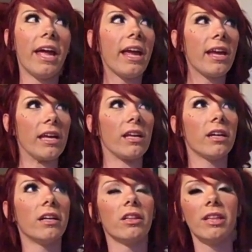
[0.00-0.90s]
Hey,
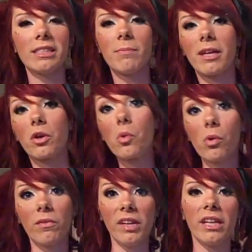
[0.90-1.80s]
let's make a
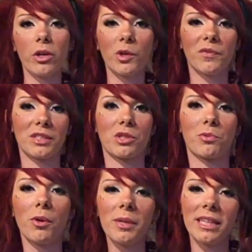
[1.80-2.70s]
cool video of us
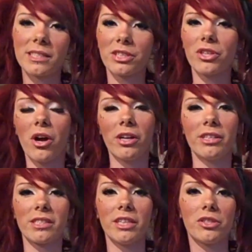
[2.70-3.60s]
throwing these
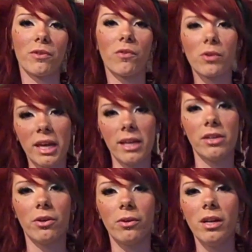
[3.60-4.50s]
guitars into a
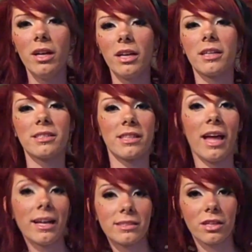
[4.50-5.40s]
volcano, because
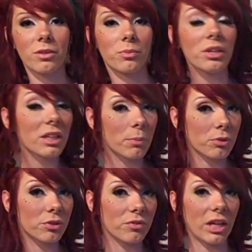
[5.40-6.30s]
that's going to really
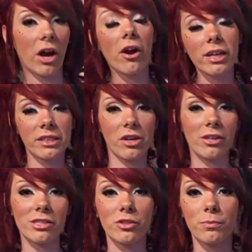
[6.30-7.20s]
prove that our
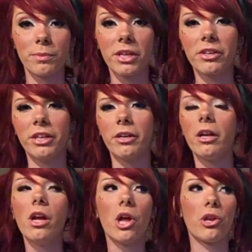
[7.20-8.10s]
guitar is superior.
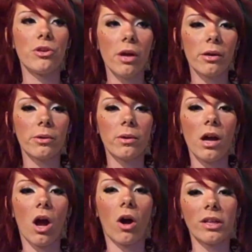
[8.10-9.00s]
No,
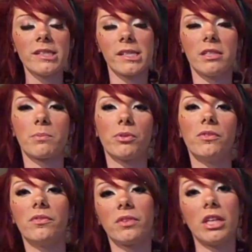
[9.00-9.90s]
all it did is
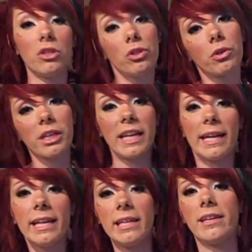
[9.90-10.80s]
prove that you're an
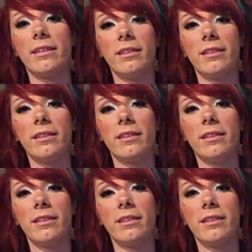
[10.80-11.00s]
idiot,